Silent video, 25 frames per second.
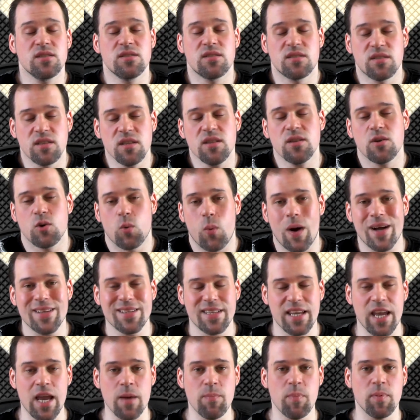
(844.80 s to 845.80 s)
and still
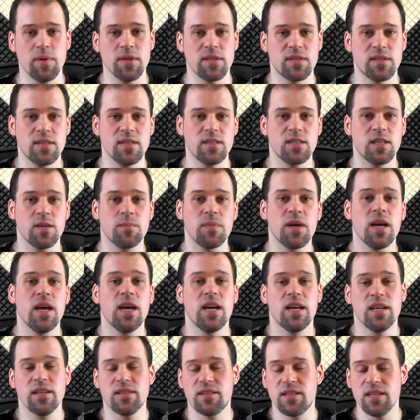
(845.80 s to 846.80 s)
quite capable system.
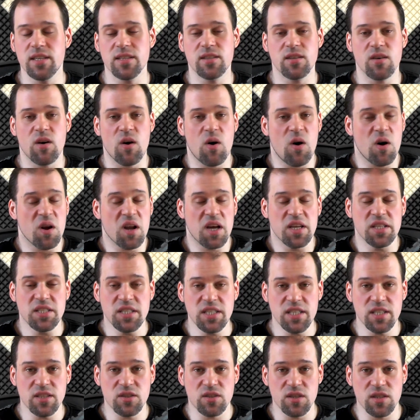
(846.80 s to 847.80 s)
It did all I
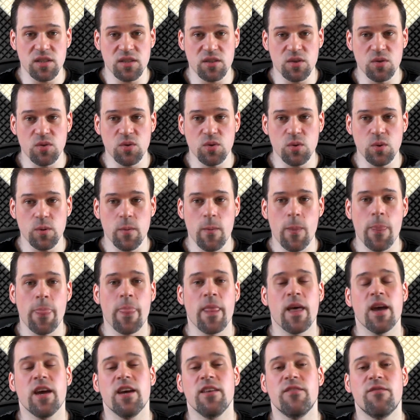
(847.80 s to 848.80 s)
needed it to do.
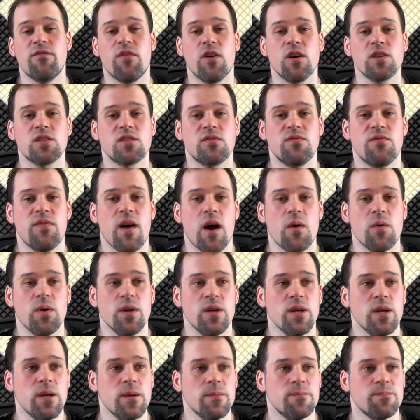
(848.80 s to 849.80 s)
It was
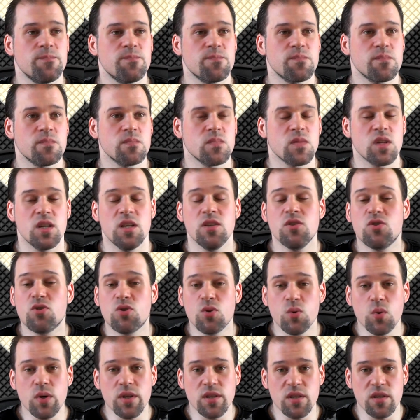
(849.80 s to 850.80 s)
very
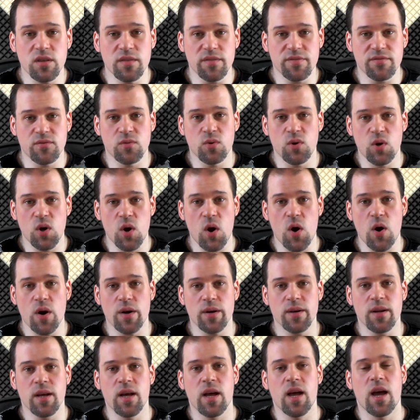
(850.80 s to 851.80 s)
intuitive to
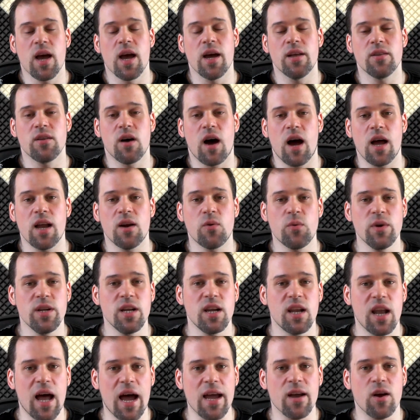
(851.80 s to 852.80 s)
learn and i
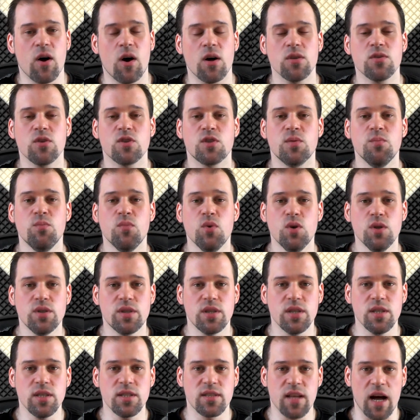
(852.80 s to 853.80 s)
really like all those
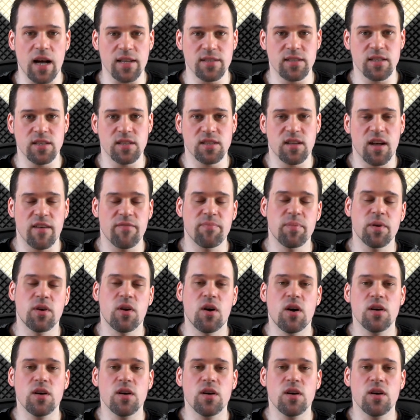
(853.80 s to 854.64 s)
multitasking stuff